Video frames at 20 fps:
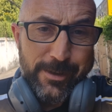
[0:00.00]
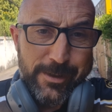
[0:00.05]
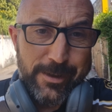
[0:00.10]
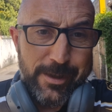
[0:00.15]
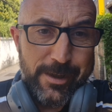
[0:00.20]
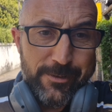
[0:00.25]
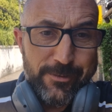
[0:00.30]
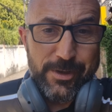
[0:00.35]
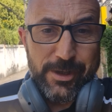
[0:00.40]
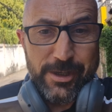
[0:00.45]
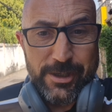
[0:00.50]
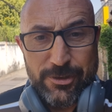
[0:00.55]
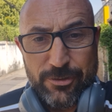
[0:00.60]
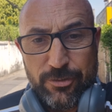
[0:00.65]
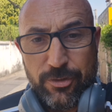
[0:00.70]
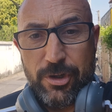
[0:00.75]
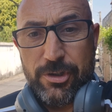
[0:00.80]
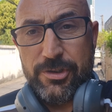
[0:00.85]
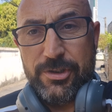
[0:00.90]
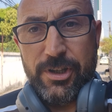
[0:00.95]
and
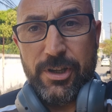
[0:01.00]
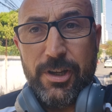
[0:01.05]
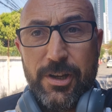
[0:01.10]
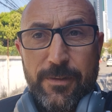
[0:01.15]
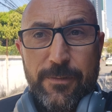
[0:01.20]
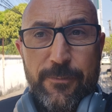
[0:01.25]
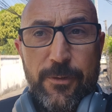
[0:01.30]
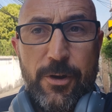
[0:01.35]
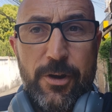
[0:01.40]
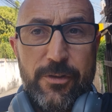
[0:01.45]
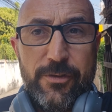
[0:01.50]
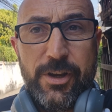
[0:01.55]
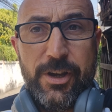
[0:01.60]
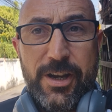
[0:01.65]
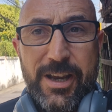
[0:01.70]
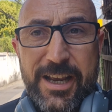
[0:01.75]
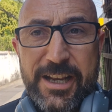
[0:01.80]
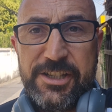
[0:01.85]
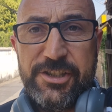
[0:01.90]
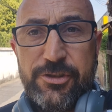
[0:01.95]
tried to find the
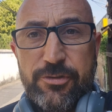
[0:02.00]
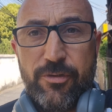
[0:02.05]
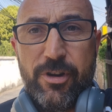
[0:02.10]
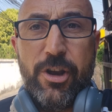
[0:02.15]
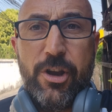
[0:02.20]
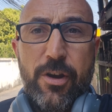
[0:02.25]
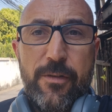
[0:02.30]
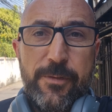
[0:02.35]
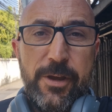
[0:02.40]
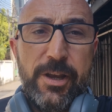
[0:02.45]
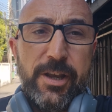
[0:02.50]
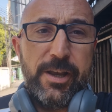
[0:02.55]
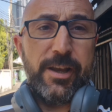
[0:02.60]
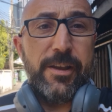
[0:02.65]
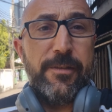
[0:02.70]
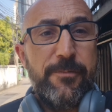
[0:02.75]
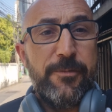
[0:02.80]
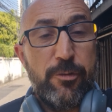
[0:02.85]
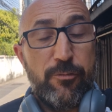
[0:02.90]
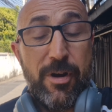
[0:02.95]
history of it
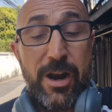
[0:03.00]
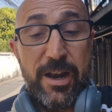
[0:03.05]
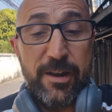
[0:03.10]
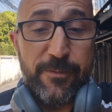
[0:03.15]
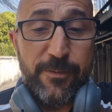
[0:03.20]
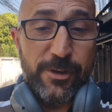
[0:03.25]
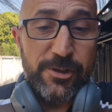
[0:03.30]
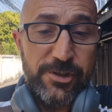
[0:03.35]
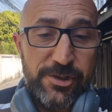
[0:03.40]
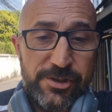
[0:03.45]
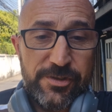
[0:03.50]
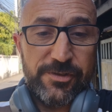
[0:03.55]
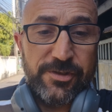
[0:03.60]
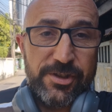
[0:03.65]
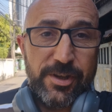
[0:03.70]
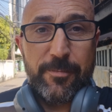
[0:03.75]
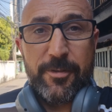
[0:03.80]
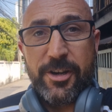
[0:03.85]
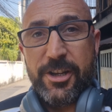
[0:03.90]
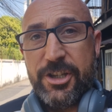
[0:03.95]
and the relevance of
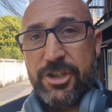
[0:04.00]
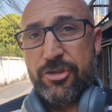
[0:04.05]
some of these